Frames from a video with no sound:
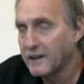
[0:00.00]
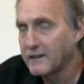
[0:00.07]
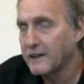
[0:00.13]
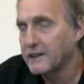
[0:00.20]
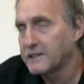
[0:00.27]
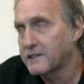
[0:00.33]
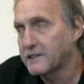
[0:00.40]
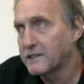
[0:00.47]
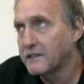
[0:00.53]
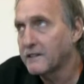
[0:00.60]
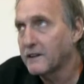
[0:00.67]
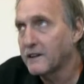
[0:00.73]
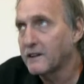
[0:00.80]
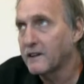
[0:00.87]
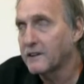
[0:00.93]
And that's
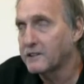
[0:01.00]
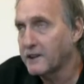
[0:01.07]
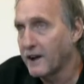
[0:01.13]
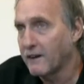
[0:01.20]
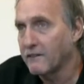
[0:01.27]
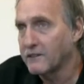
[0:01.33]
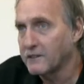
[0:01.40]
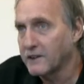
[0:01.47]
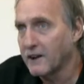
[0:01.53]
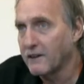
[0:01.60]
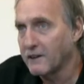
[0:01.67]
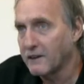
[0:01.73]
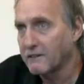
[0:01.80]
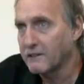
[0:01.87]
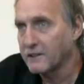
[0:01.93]
a challenge
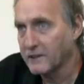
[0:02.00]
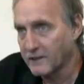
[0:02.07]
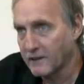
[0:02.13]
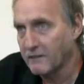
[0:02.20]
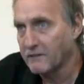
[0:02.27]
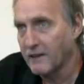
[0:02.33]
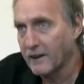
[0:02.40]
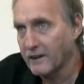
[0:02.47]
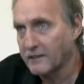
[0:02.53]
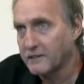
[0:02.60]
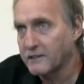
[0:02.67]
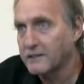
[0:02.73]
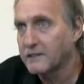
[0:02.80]
nowadays with the cutbacks.